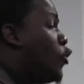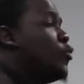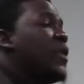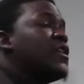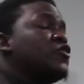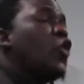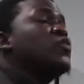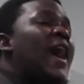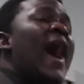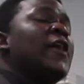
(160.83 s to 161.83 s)
You better know
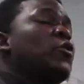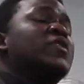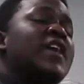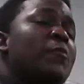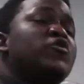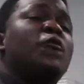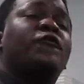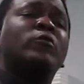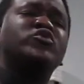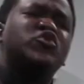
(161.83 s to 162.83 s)
that I don't keep you
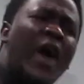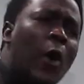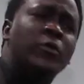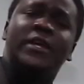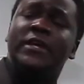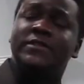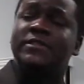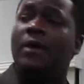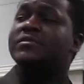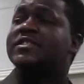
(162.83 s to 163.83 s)
from drowning. And
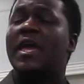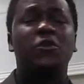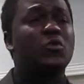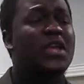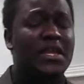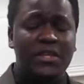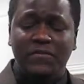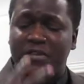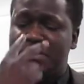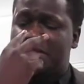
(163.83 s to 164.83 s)
some say you can't
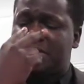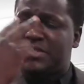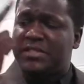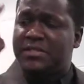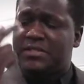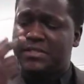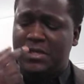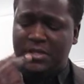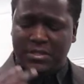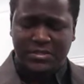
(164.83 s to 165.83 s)
even see
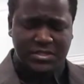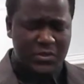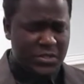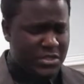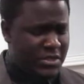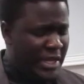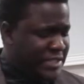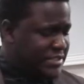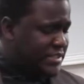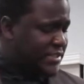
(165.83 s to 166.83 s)
sick until you're
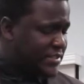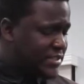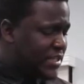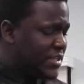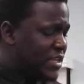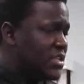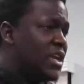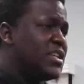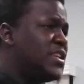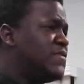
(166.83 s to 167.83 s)
seasick and you
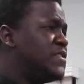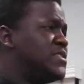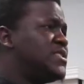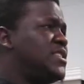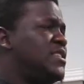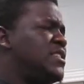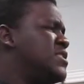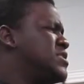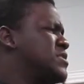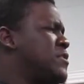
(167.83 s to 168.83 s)
ain't even see
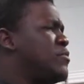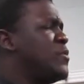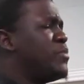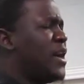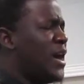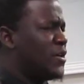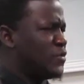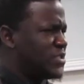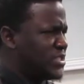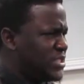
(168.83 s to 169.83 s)
ish coming, but I
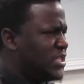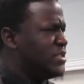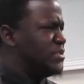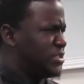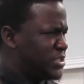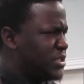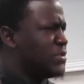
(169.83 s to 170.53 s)
don't see ish.